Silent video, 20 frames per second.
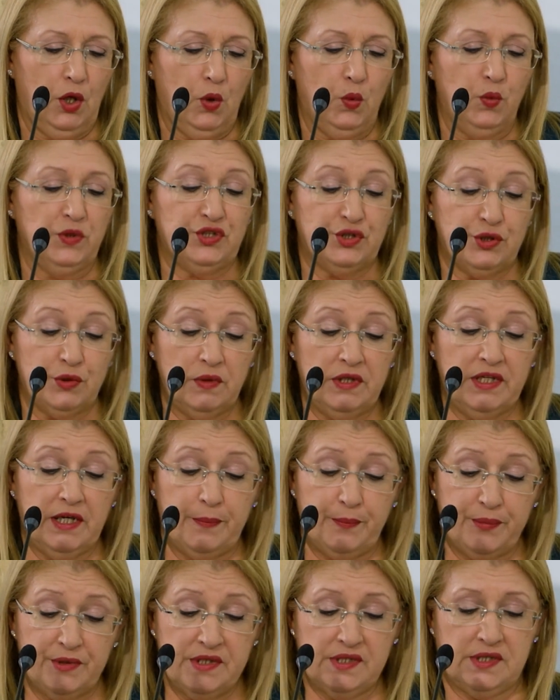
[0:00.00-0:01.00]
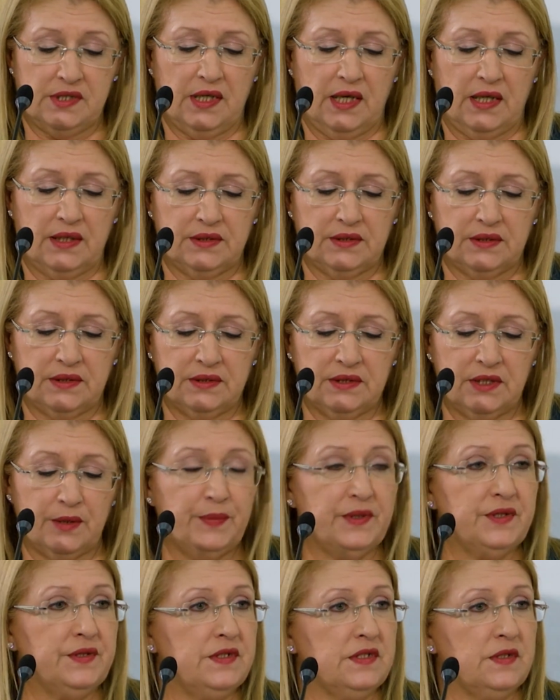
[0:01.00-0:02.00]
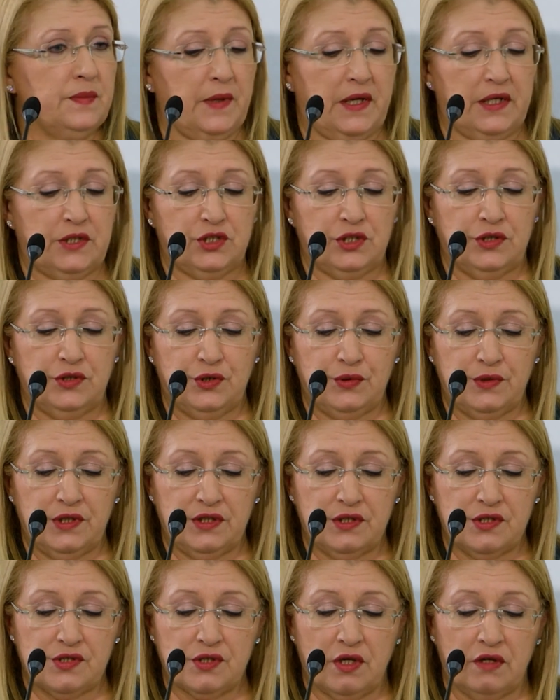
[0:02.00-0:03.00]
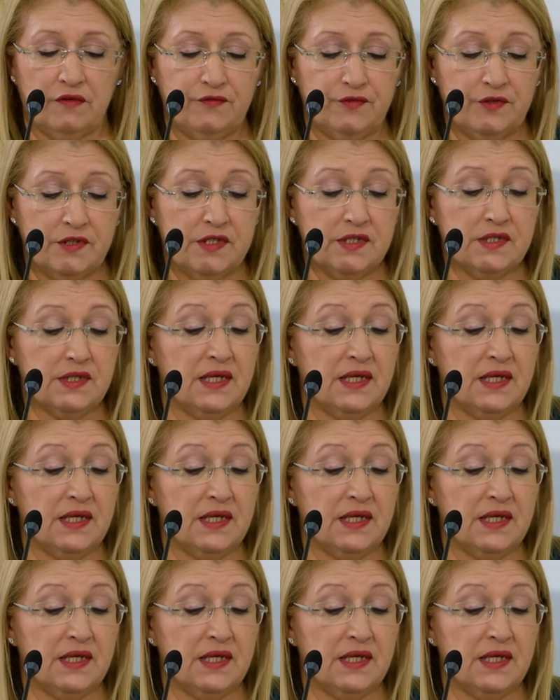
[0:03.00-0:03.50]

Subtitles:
We truly appreciate their participation during this conference,